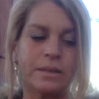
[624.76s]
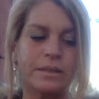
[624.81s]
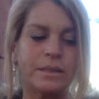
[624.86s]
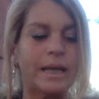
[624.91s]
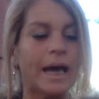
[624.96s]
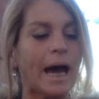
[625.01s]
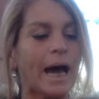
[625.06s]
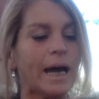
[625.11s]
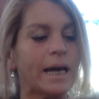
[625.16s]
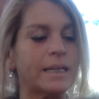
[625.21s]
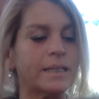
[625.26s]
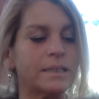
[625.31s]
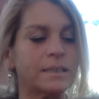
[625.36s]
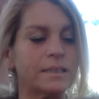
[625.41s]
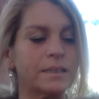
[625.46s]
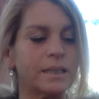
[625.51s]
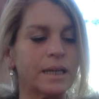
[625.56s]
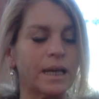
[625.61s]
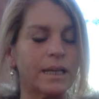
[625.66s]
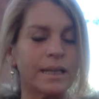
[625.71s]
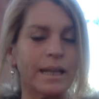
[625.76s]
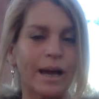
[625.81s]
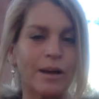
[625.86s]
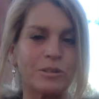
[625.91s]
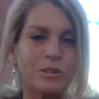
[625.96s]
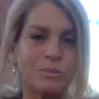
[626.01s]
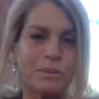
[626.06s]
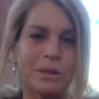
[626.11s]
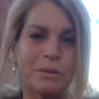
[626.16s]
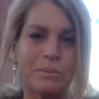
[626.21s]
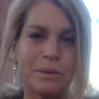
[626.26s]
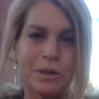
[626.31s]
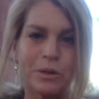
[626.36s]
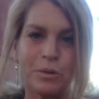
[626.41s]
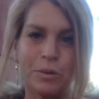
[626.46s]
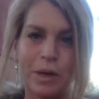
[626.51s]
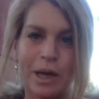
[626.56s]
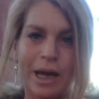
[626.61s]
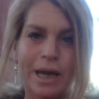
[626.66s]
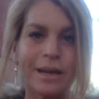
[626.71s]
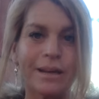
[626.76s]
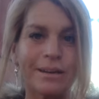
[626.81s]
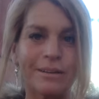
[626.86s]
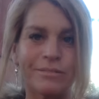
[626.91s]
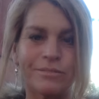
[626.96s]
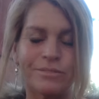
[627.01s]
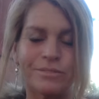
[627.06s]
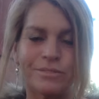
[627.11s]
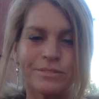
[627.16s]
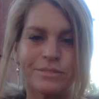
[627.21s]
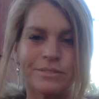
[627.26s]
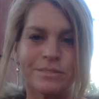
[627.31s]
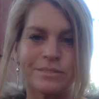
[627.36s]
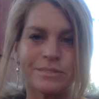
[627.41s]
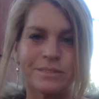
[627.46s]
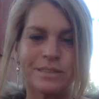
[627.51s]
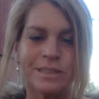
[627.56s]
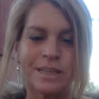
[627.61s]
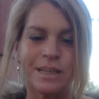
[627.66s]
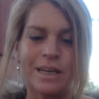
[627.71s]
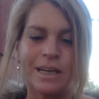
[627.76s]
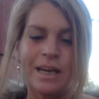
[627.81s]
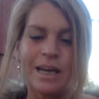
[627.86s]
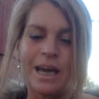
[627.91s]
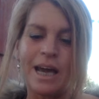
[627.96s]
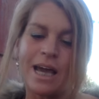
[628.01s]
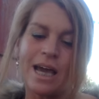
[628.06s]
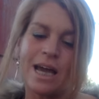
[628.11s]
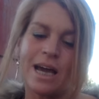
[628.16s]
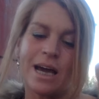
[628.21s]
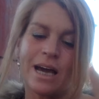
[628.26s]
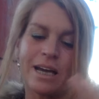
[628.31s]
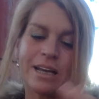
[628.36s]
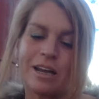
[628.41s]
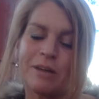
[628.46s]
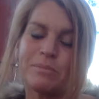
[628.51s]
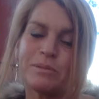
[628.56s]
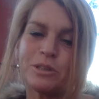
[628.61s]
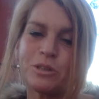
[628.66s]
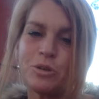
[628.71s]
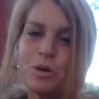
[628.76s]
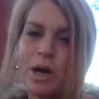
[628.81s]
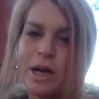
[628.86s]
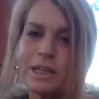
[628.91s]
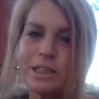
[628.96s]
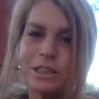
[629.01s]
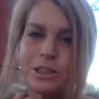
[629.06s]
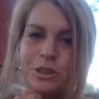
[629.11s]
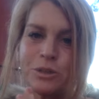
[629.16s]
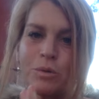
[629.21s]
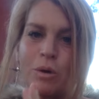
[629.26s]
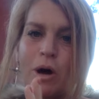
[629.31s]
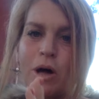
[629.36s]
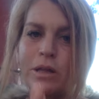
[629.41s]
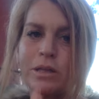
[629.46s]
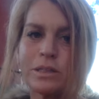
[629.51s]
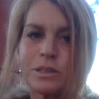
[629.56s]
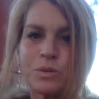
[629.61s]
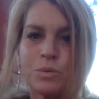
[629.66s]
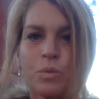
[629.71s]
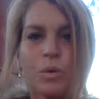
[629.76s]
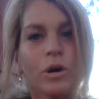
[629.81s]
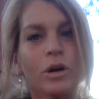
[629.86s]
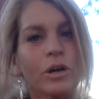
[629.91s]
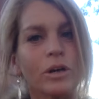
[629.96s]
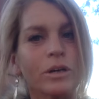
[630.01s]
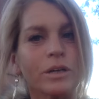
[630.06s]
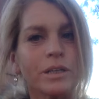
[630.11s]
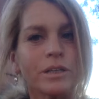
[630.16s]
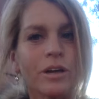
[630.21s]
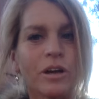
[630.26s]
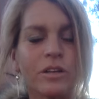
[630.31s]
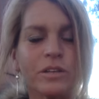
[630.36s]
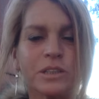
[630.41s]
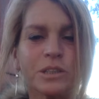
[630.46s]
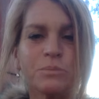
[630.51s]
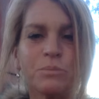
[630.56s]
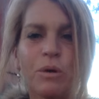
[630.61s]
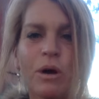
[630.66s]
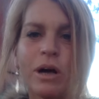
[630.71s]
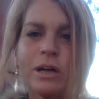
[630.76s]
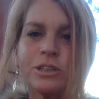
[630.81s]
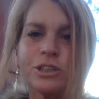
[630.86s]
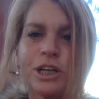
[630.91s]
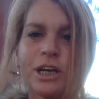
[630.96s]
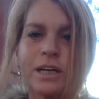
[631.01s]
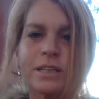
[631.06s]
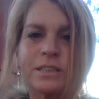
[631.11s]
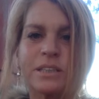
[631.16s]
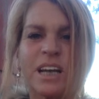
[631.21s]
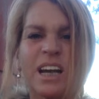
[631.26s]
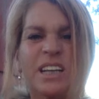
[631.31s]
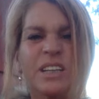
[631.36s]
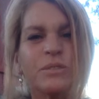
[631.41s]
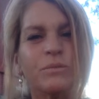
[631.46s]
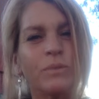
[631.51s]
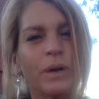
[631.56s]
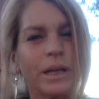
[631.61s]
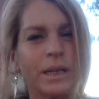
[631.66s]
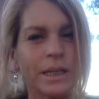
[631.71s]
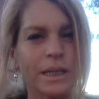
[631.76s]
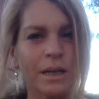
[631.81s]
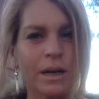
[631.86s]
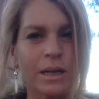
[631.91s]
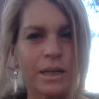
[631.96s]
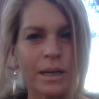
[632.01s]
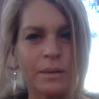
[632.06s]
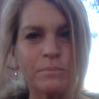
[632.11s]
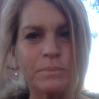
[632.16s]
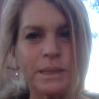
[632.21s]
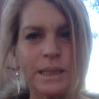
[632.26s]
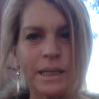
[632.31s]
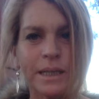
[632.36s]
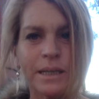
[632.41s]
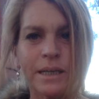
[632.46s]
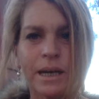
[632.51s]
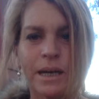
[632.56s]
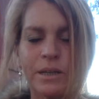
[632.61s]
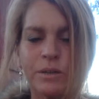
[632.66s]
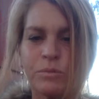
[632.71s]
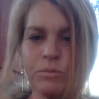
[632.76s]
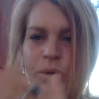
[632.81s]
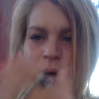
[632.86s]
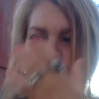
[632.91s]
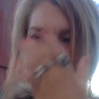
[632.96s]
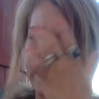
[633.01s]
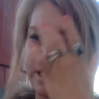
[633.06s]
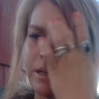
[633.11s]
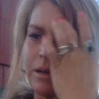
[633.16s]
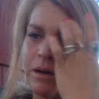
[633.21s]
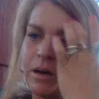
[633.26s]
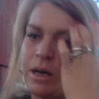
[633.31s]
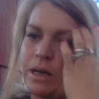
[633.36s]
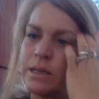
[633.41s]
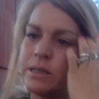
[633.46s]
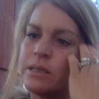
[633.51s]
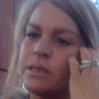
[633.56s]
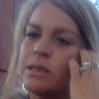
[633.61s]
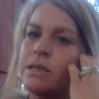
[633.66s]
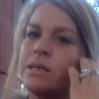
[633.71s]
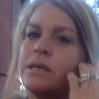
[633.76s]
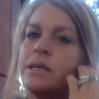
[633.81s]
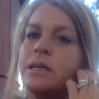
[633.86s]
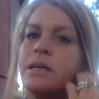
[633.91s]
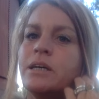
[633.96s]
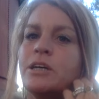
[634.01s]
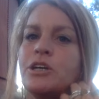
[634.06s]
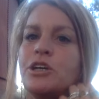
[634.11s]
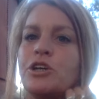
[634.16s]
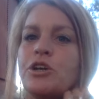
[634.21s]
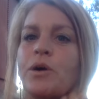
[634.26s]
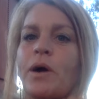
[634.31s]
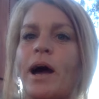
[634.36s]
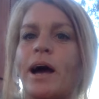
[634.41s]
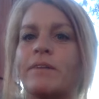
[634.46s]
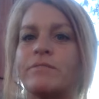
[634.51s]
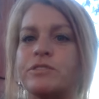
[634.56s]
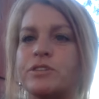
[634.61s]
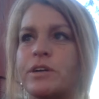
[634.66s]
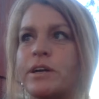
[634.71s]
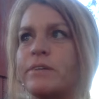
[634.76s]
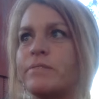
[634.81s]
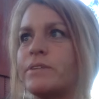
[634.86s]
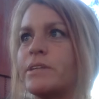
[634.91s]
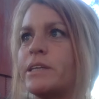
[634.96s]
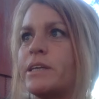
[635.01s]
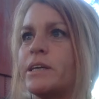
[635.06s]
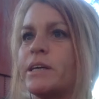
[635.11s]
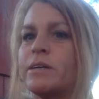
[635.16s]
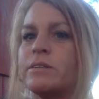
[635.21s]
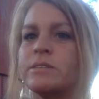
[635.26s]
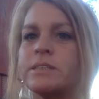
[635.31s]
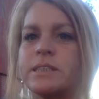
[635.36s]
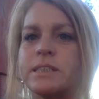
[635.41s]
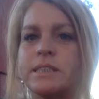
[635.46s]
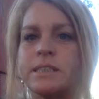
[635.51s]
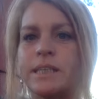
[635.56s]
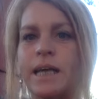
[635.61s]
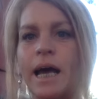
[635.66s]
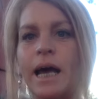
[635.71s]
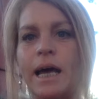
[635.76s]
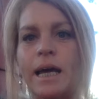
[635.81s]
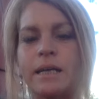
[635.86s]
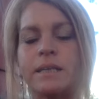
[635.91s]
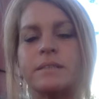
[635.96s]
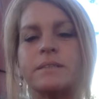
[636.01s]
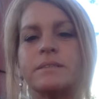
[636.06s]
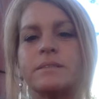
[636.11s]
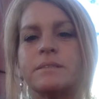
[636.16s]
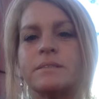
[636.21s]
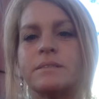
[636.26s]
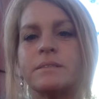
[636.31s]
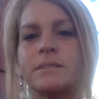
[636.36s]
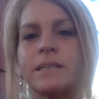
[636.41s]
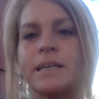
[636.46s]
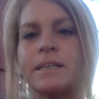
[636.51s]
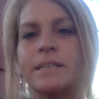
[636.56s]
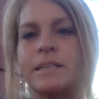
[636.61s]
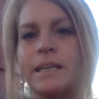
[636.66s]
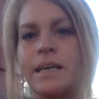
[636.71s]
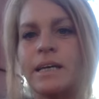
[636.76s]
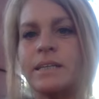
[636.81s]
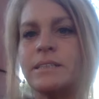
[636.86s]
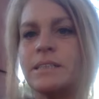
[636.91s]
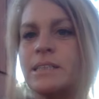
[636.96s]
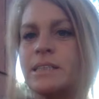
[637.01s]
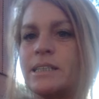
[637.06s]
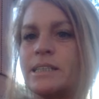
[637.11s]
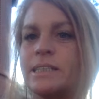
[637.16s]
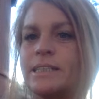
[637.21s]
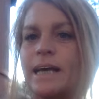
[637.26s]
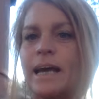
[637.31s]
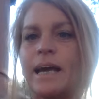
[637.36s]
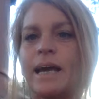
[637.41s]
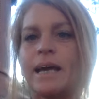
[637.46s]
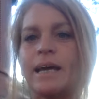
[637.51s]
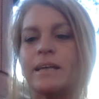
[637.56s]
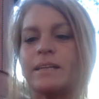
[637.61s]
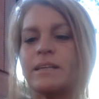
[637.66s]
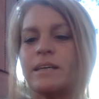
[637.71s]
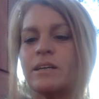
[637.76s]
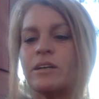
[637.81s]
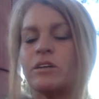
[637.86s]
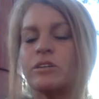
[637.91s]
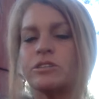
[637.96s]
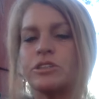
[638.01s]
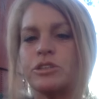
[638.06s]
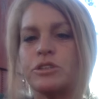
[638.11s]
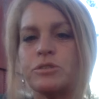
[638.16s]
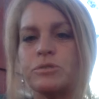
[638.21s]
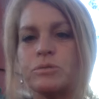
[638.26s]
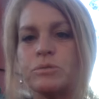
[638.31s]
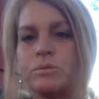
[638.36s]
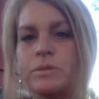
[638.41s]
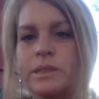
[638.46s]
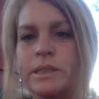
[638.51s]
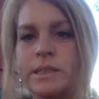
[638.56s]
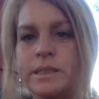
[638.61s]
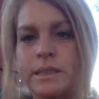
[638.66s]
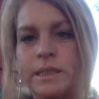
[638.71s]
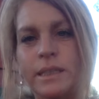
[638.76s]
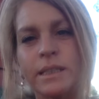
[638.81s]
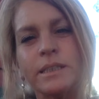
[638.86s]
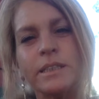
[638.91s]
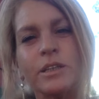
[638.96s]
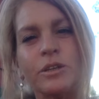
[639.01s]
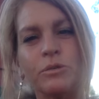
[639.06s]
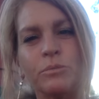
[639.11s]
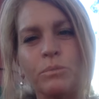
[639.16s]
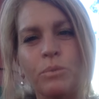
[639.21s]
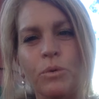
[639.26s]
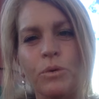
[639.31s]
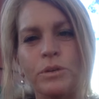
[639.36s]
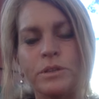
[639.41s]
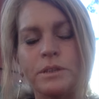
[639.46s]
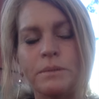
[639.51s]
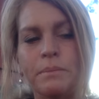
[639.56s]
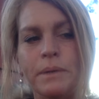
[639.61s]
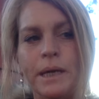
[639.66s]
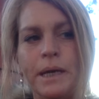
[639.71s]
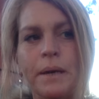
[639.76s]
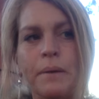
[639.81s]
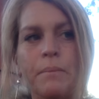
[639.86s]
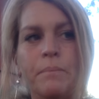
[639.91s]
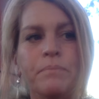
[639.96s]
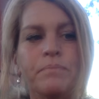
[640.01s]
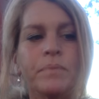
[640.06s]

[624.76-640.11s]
that allows me to be creative. And I've been trying to do all this work and all these projects kind of running on empty, kind of running on, you know, after everything else is done. At the end of the day, then I'll do these things that are important to me.